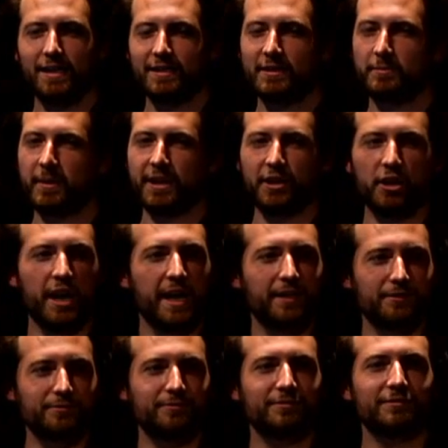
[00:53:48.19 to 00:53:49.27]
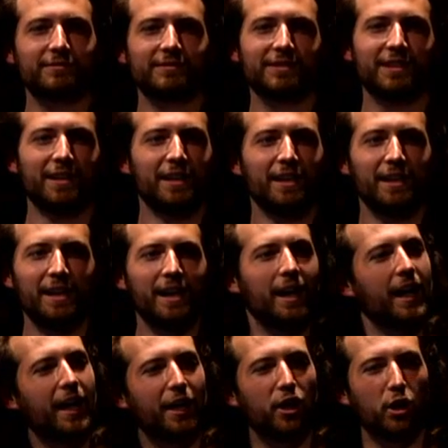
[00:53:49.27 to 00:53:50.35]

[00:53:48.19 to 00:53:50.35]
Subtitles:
It's been great. I